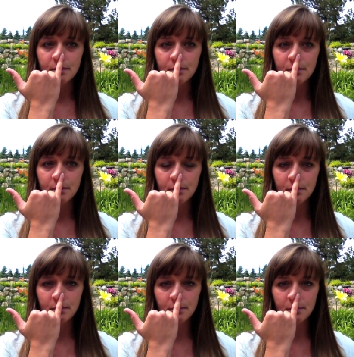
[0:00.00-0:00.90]

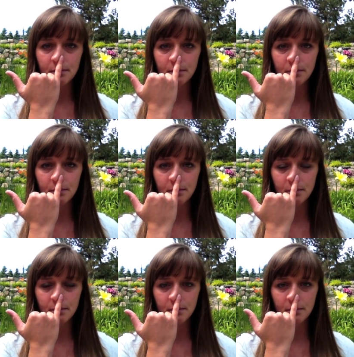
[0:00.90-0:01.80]

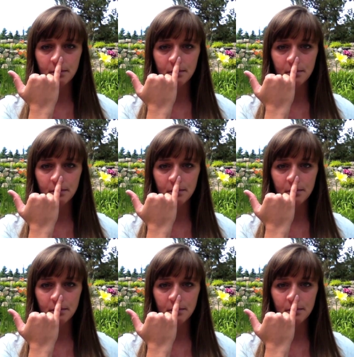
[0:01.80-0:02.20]
(no one is talking)